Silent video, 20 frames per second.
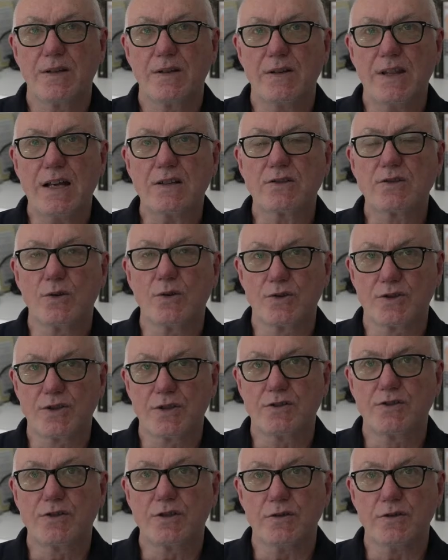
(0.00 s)
That's
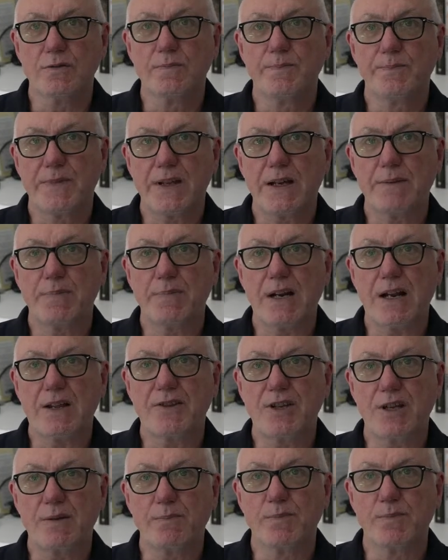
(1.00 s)
also true, but I
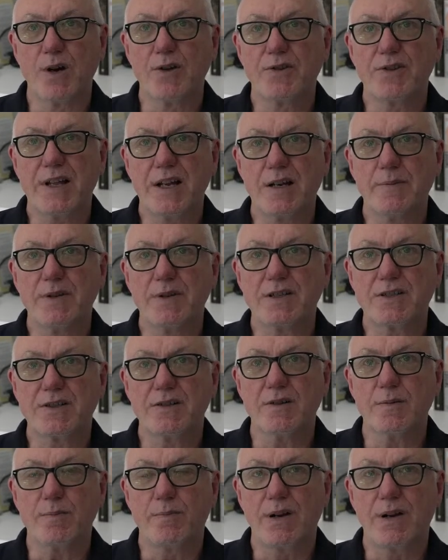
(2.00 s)
think both elements
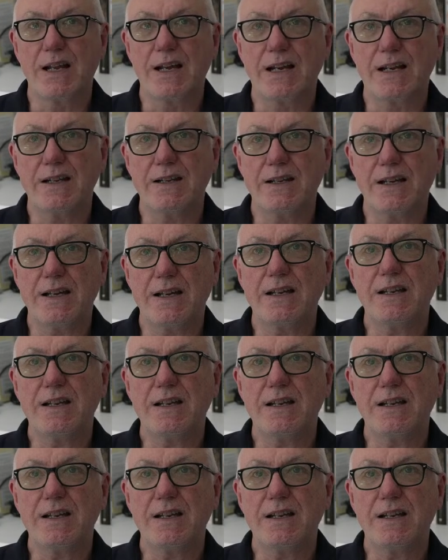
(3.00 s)
are at play in there.